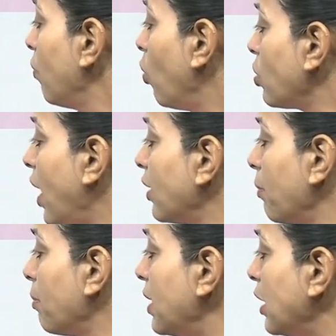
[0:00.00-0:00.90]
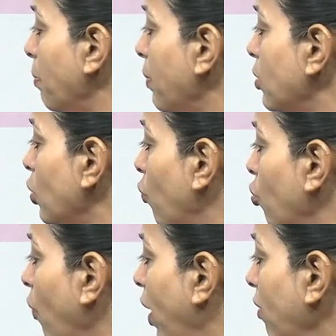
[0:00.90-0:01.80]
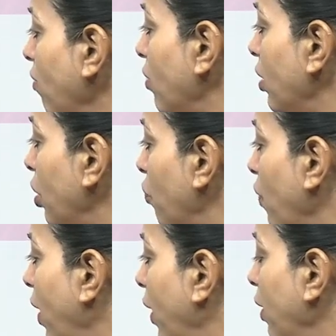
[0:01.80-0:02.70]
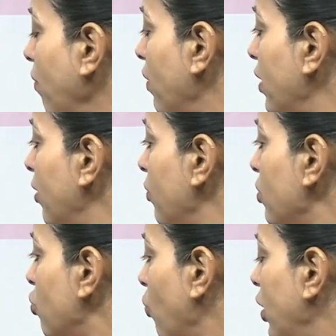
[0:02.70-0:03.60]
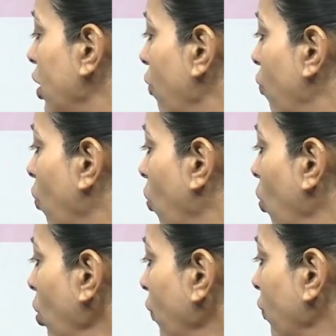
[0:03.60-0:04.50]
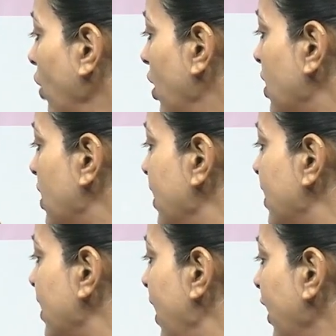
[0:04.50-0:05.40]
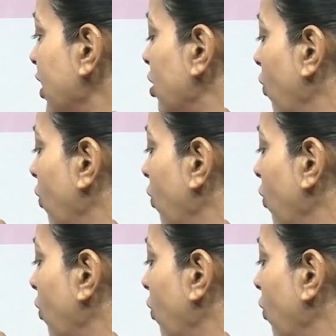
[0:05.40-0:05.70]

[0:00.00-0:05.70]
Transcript: what are the multiples of 12? 12, 24, 36,